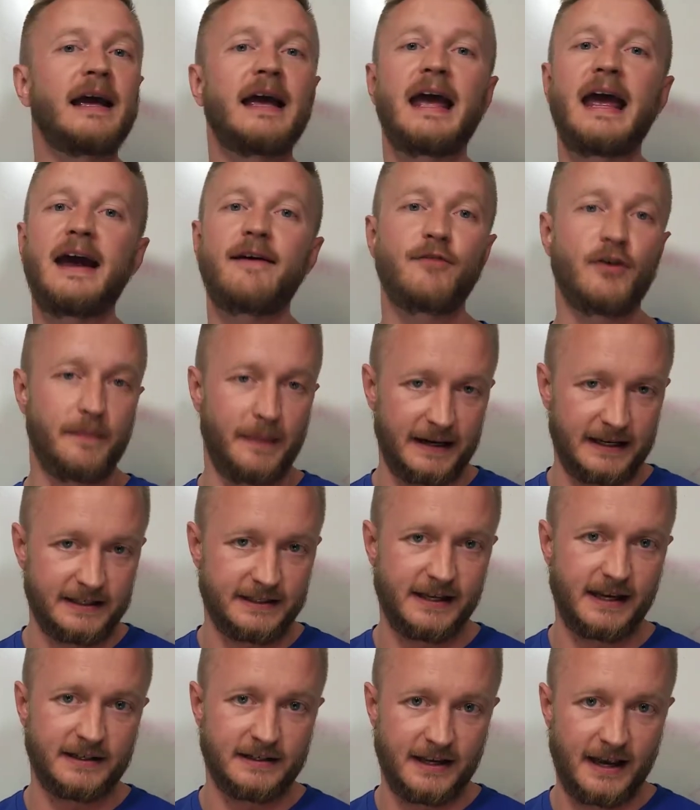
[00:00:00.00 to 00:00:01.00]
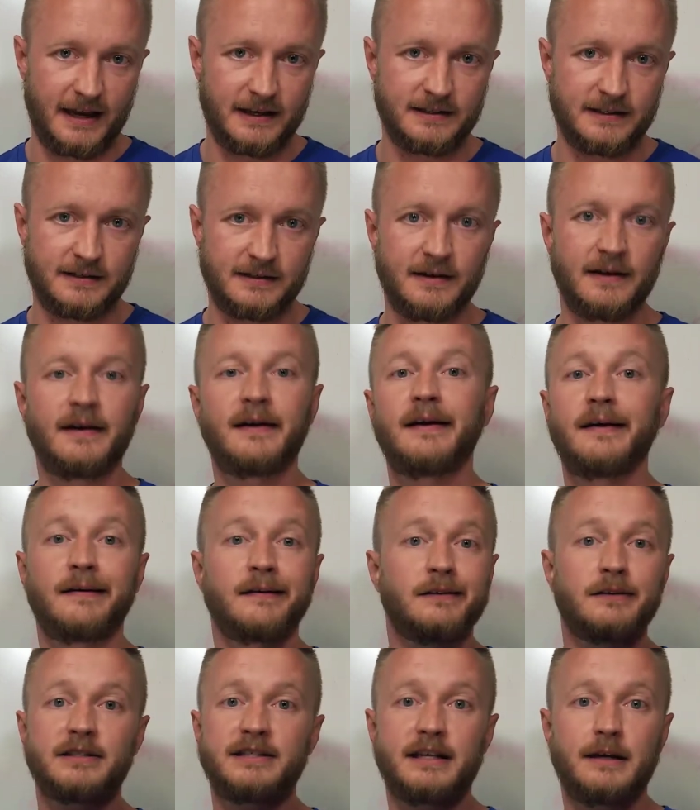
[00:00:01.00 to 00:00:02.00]
Everybody says yes.
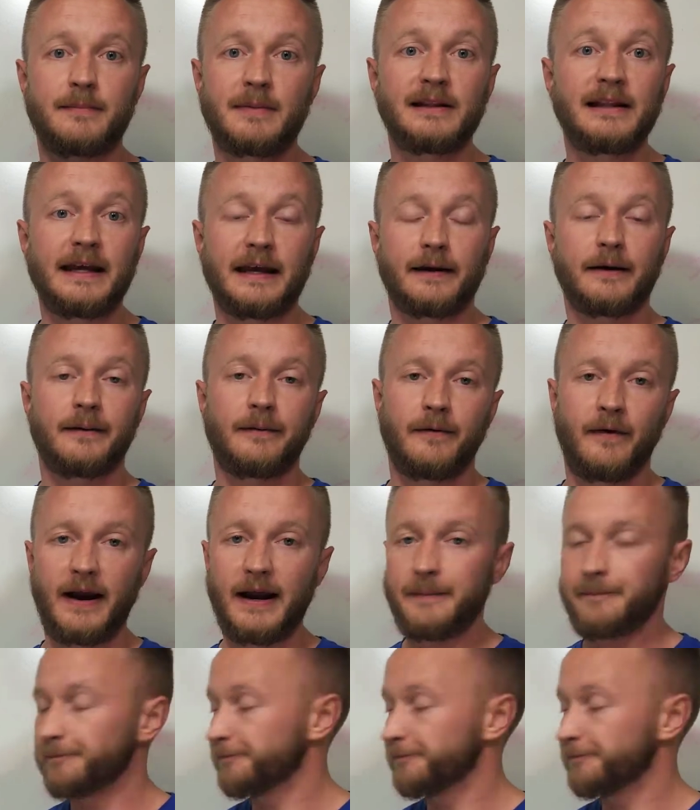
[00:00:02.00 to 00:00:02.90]
You send them the link, right?